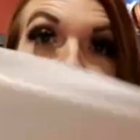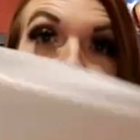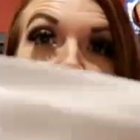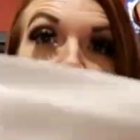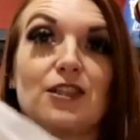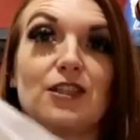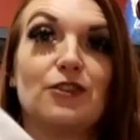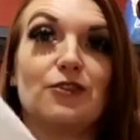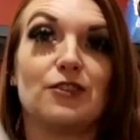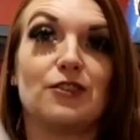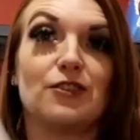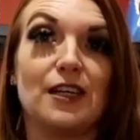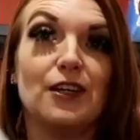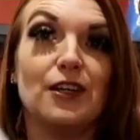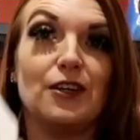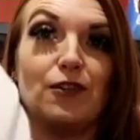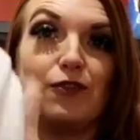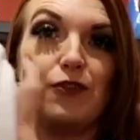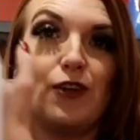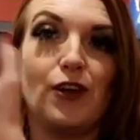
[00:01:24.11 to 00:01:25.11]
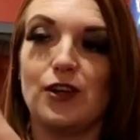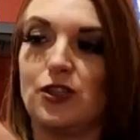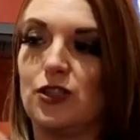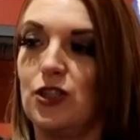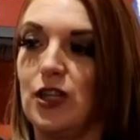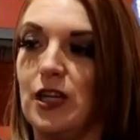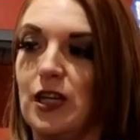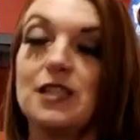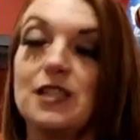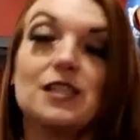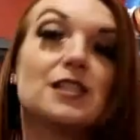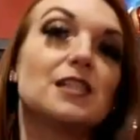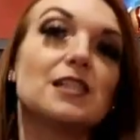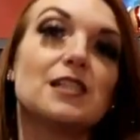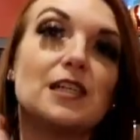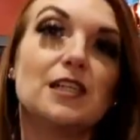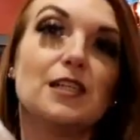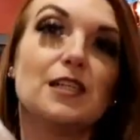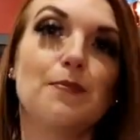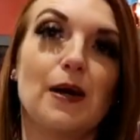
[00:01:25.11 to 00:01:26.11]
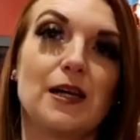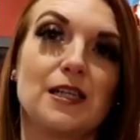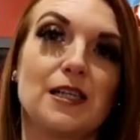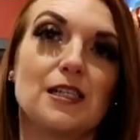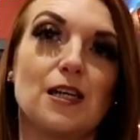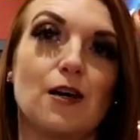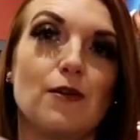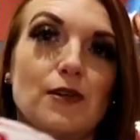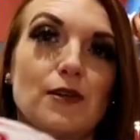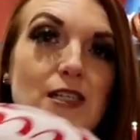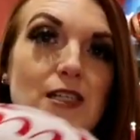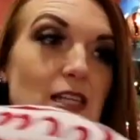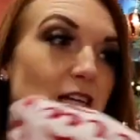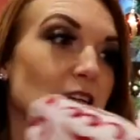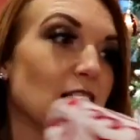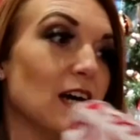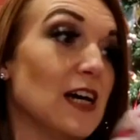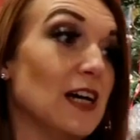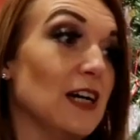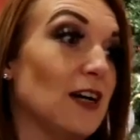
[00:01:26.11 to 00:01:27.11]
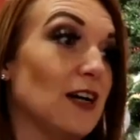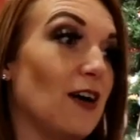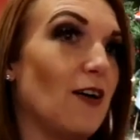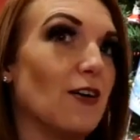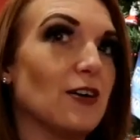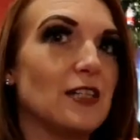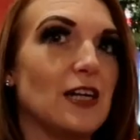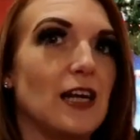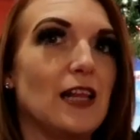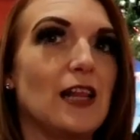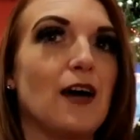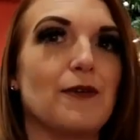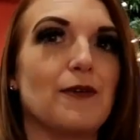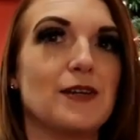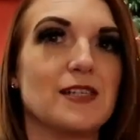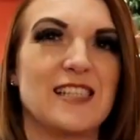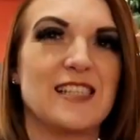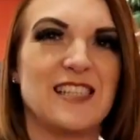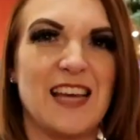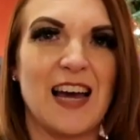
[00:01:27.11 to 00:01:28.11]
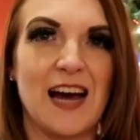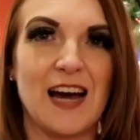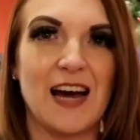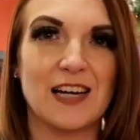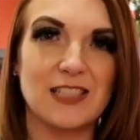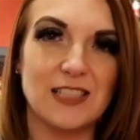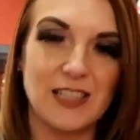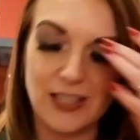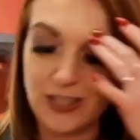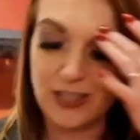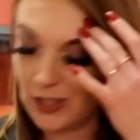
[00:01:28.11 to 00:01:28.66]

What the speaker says: actually see it at first. Jason did, and he picked it out and he said, oh, I'd like that one. I said, yeah, actually I